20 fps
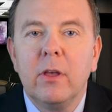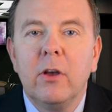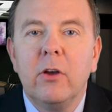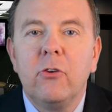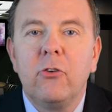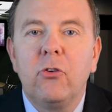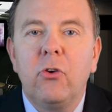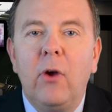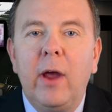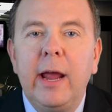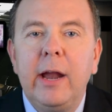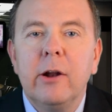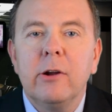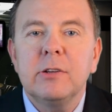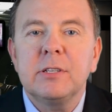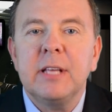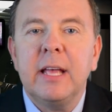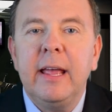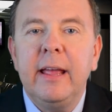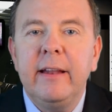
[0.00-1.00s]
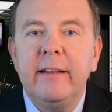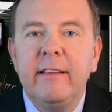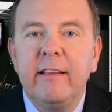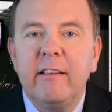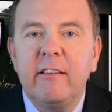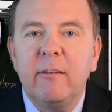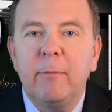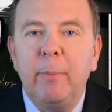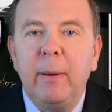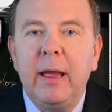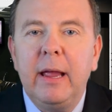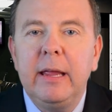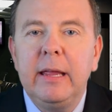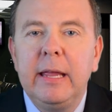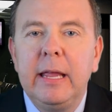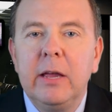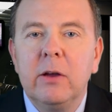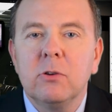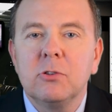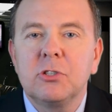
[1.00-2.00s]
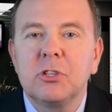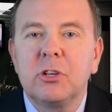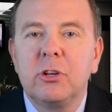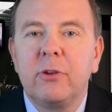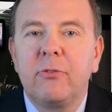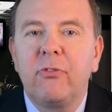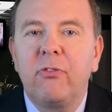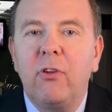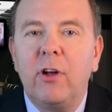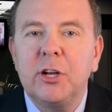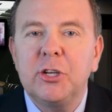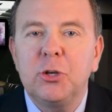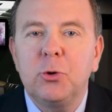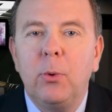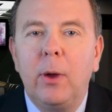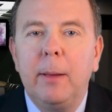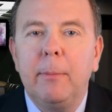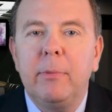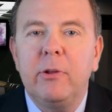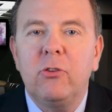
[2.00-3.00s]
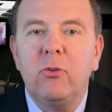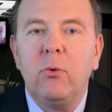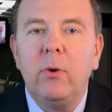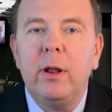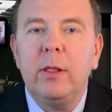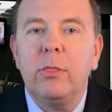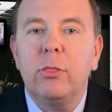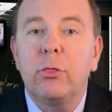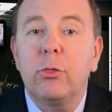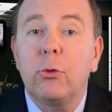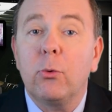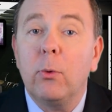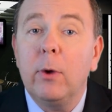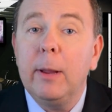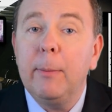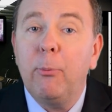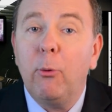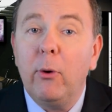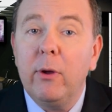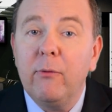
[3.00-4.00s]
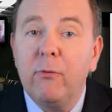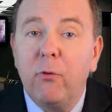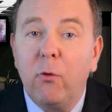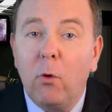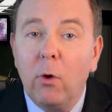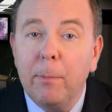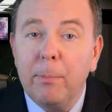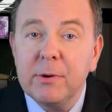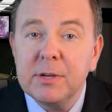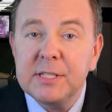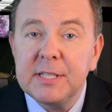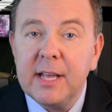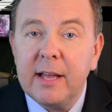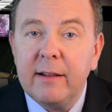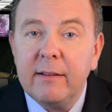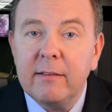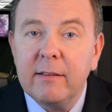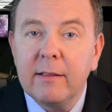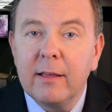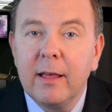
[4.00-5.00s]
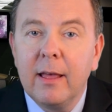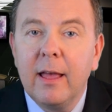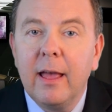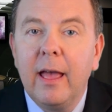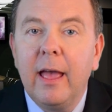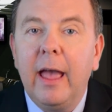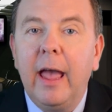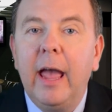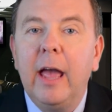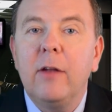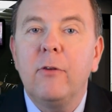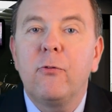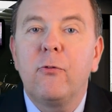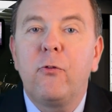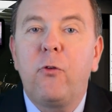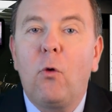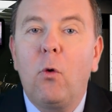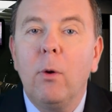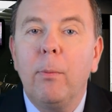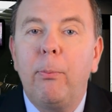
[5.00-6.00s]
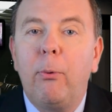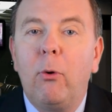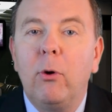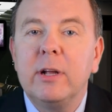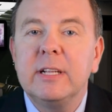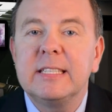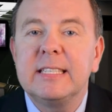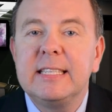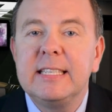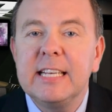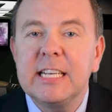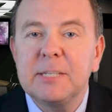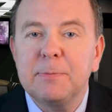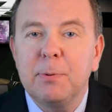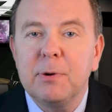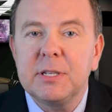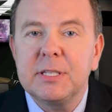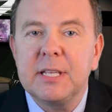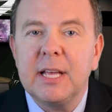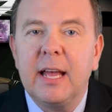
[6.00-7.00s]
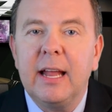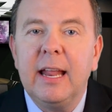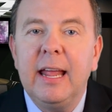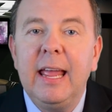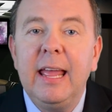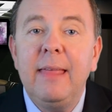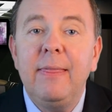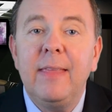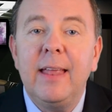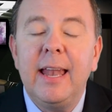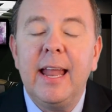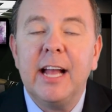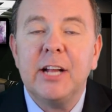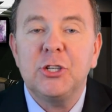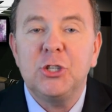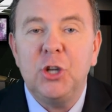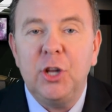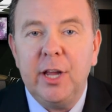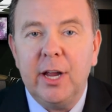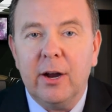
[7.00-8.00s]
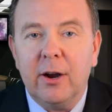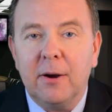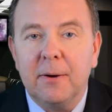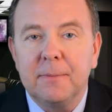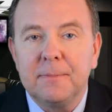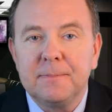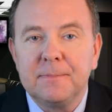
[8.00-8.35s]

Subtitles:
traders anticipate yields could fluctuate between 3.4% and 4.6% in the next year.